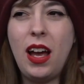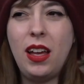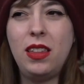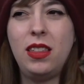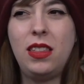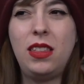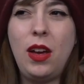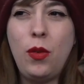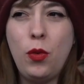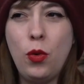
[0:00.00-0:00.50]

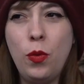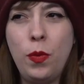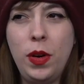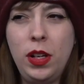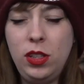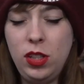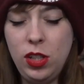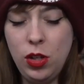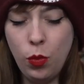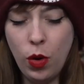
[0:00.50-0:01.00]
They were
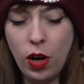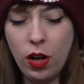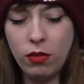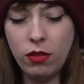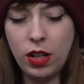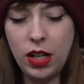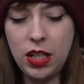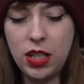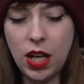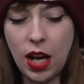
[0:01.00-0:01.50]
almost, you weren't
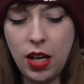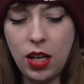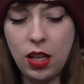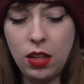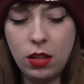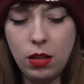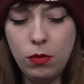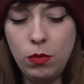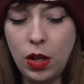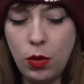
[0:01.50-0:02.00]
really
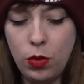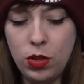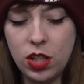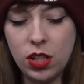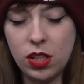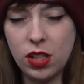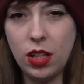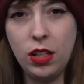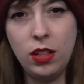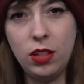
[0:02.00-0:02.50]
taking them. There were
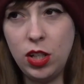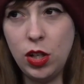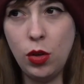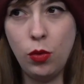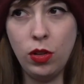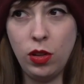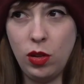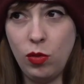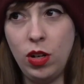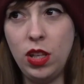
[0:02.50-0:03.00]
just like 2
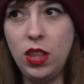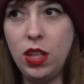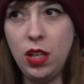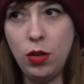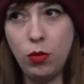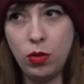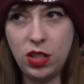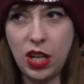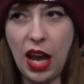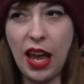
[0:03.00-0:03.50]
or 3 that
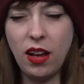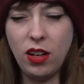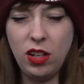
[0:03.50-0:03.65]
you would take,